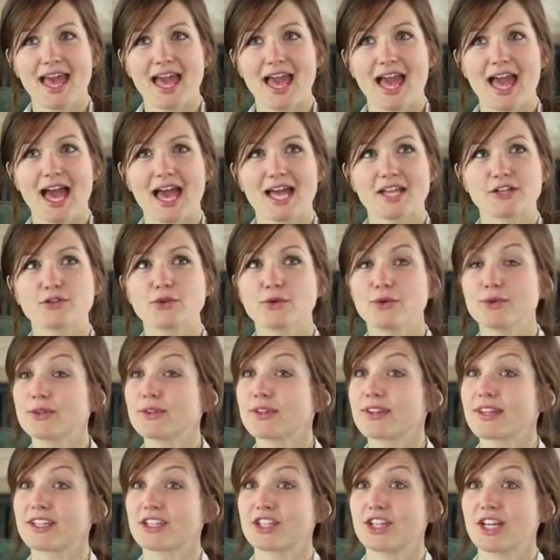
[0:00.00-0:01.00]
and told her
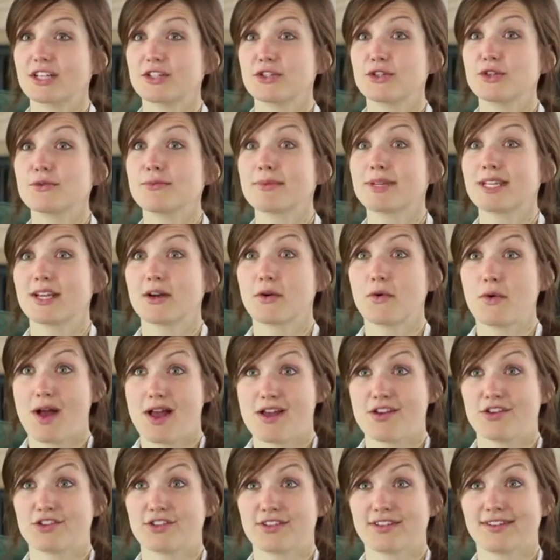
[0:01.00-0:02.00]
that she had too many
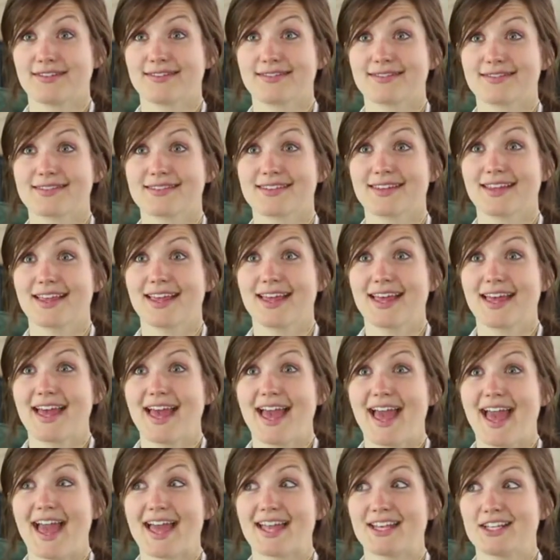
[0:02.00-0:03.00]
questions.
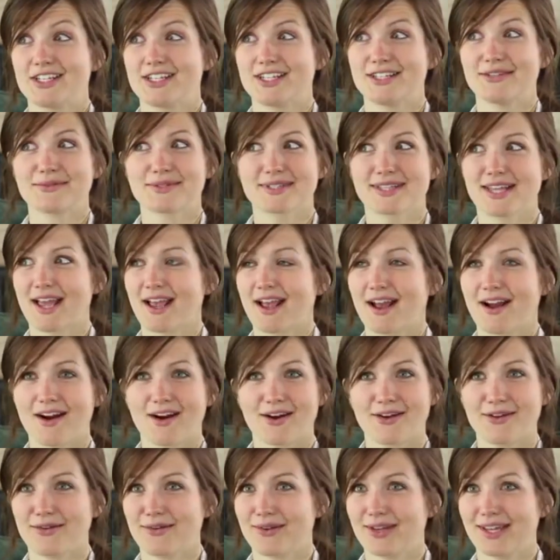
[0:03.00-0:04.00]
And she was like, "Are
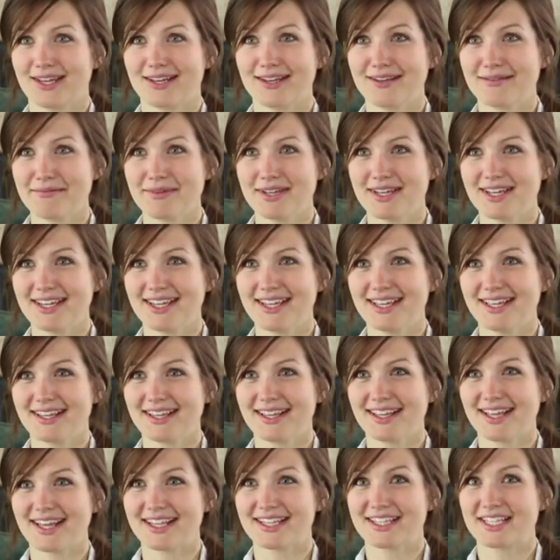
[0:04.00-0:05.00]
you kidding me?"
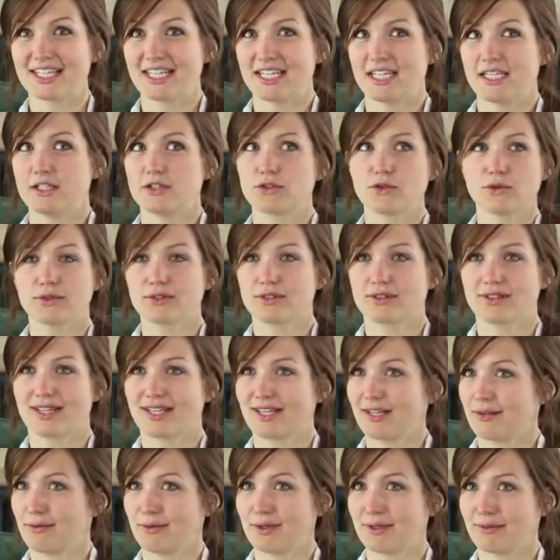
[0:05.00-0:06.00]
And he told her that
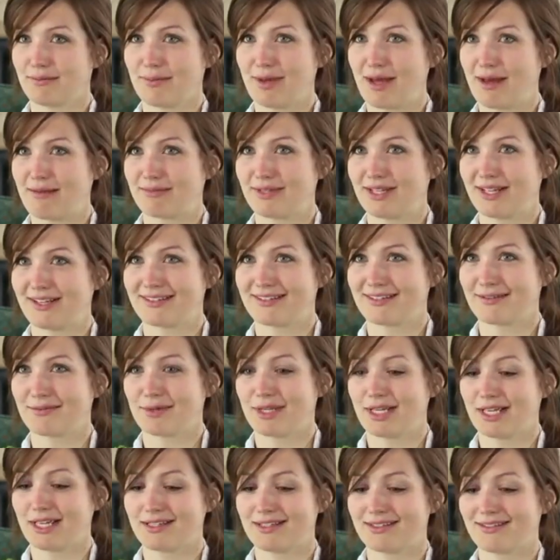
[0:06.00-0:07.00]
he wouldn't baptize her
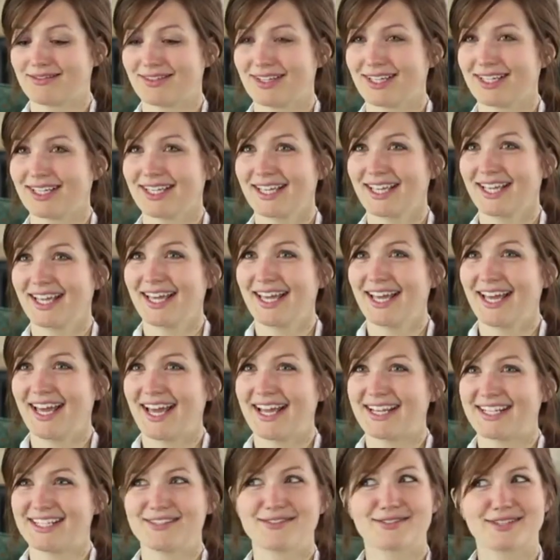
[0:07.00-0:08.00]
because of it.
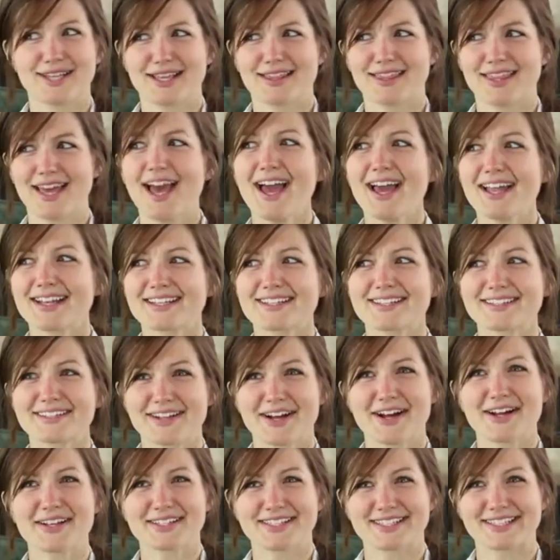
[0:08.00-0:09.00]
And she was like, "That does
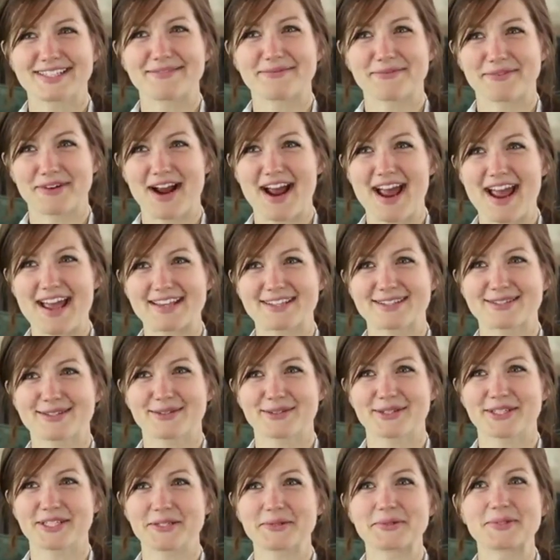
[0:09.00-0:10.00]
not seem right." So
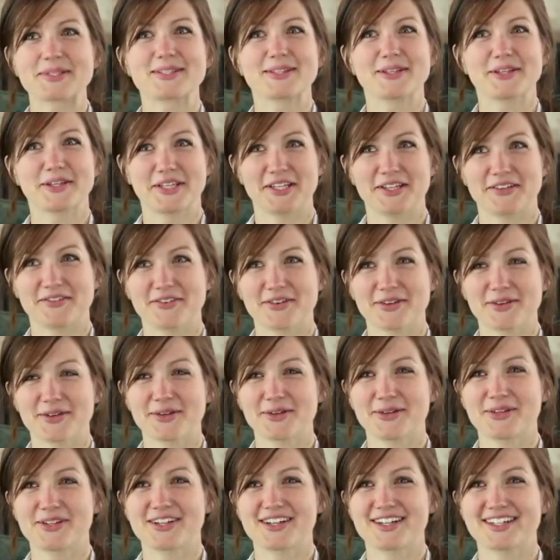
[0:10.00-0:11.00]
she was looking for a
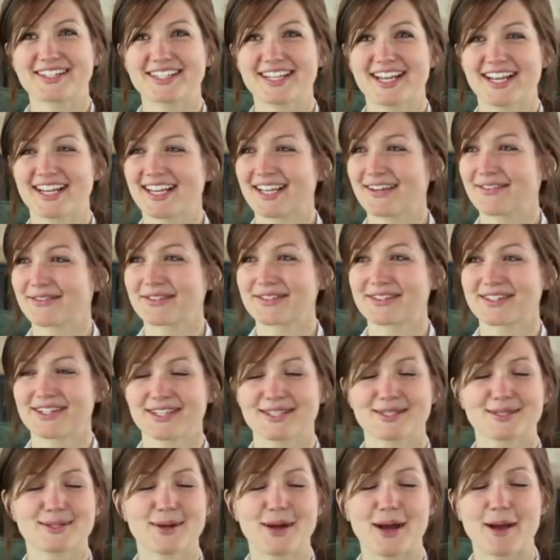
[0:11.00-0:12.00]
new church, and it
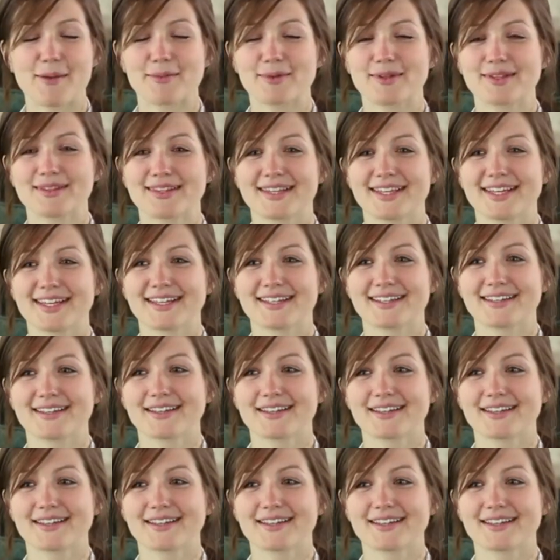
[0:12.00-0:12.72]
just so happened that